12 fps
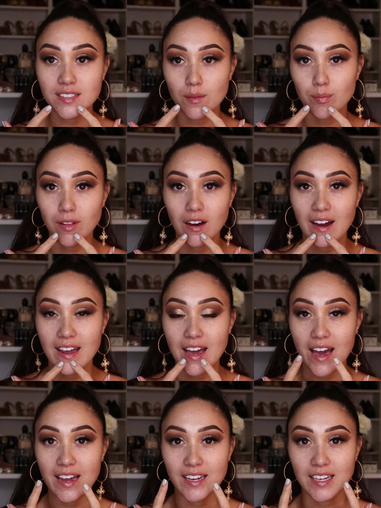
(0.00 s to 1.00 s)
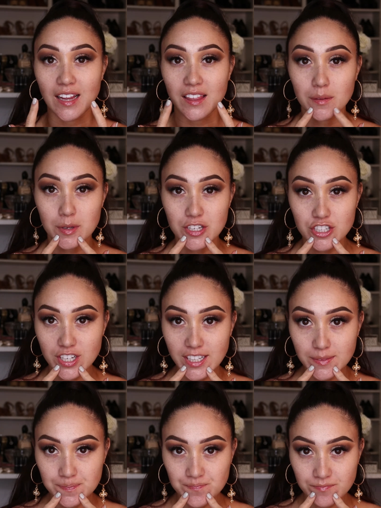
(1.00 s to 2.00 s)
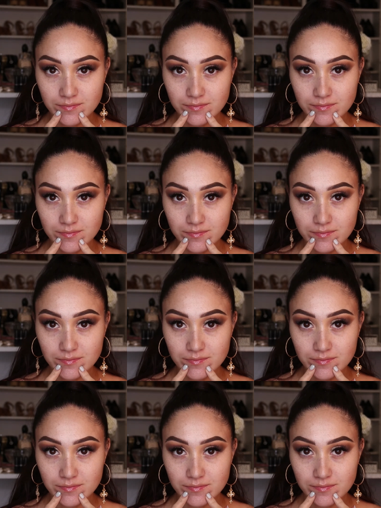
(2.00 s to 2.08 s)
apply a lip conditioner.